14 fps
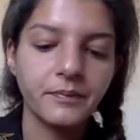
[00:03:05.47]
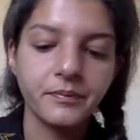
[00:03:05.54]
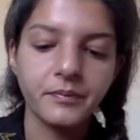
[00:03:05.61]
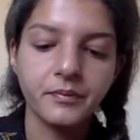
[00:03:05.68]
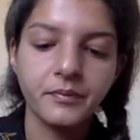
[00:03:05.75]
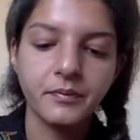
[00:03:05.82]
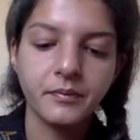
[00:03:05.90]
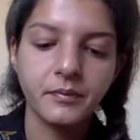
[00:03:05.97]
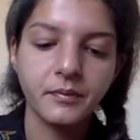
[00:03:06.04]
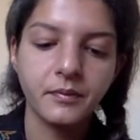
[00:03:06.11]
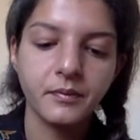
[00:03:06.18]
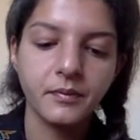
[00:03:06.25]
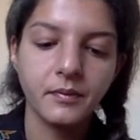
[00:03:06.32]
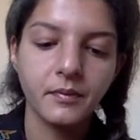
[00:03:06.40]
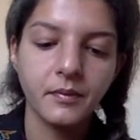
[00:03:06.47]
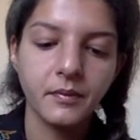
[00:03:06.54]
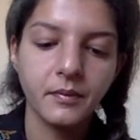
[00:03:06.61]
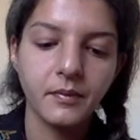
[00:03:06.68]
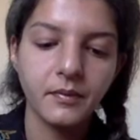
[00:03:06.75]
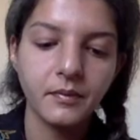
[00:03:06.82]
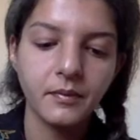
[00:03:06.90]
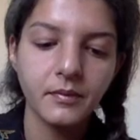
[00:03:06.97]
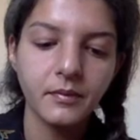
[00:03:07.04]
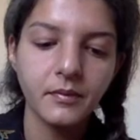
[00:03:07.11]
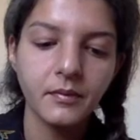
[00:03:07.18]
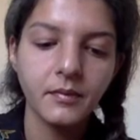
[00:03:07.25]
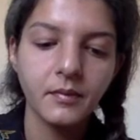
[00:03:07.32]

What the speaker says: Nobody speaks.